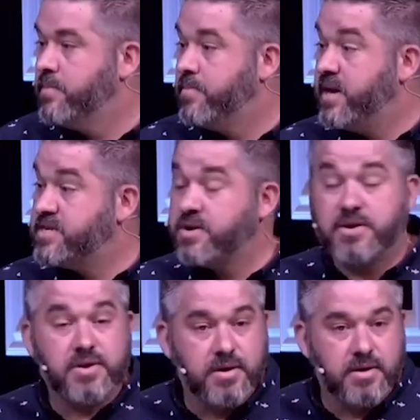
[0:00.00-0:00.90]
but has
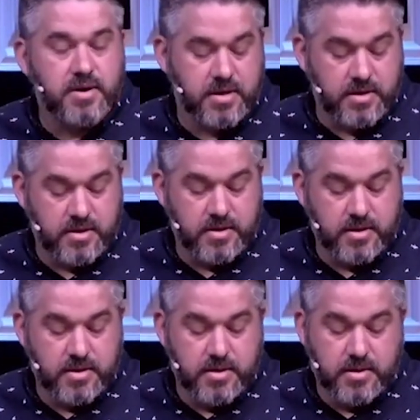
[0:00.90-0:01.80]
heard
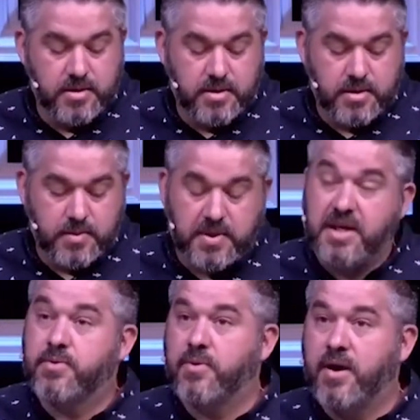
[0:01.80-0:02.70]
when
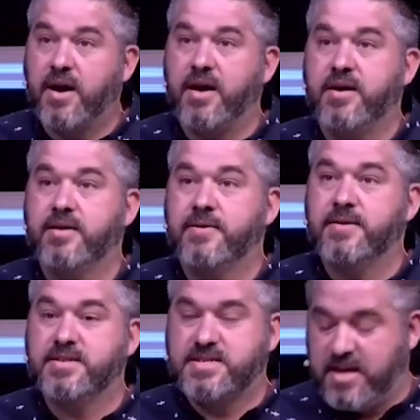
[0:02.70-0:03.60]
he cried
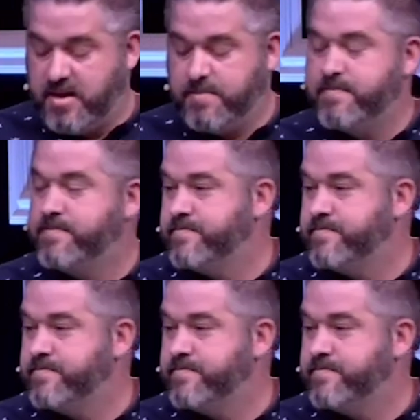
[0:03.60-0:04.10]
to him.